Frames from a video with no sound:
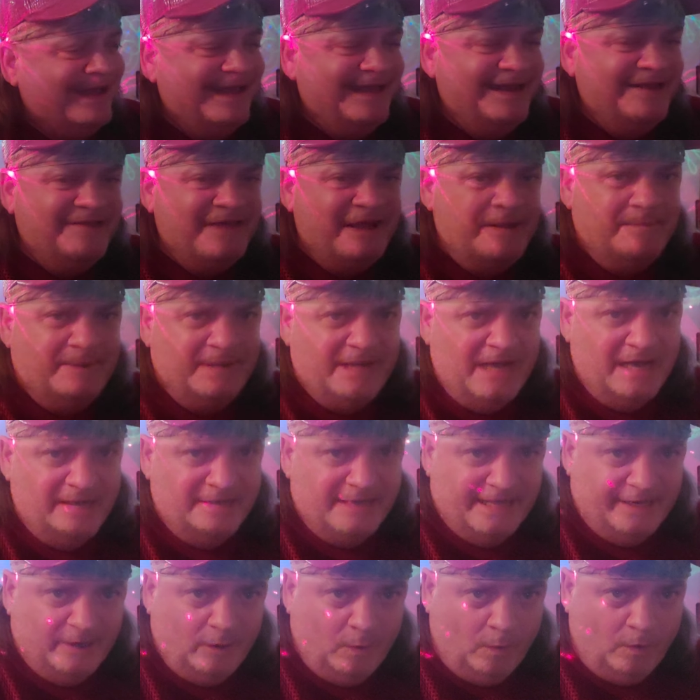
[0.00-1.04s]
anything
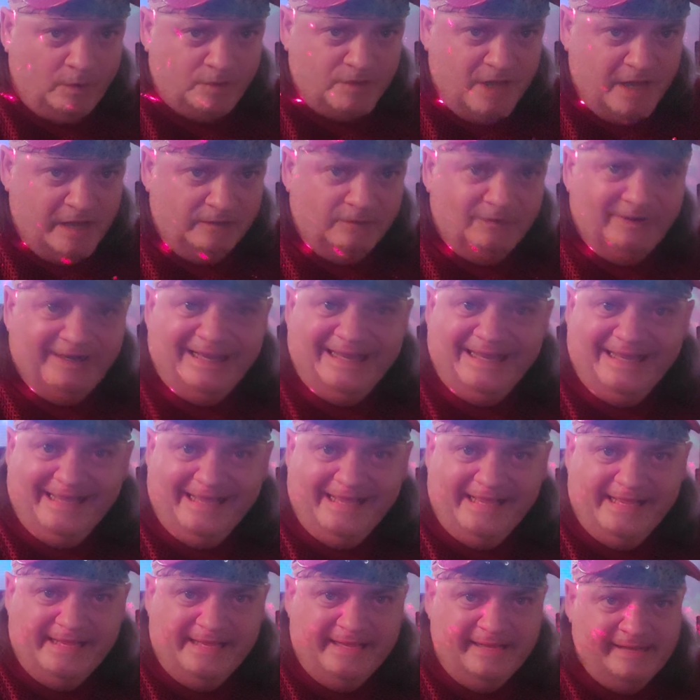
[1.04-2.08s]
beyond that horizontal
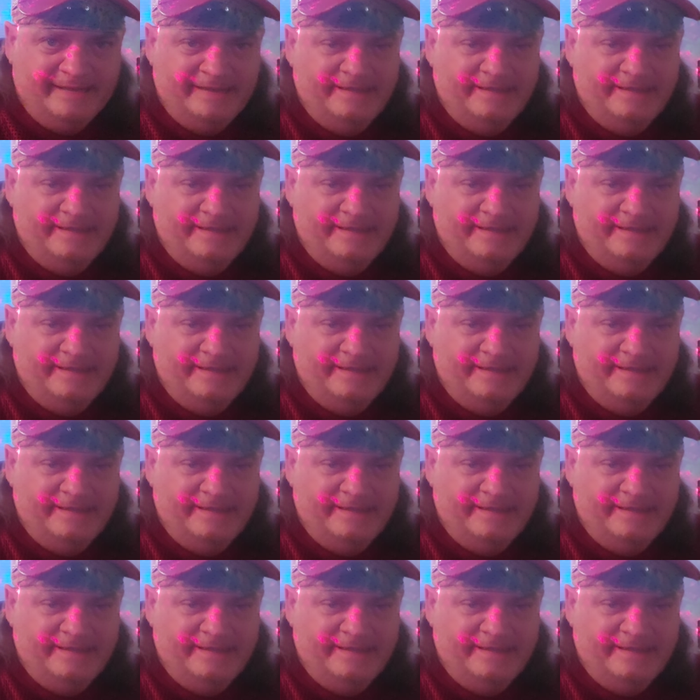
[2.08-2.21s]
EE,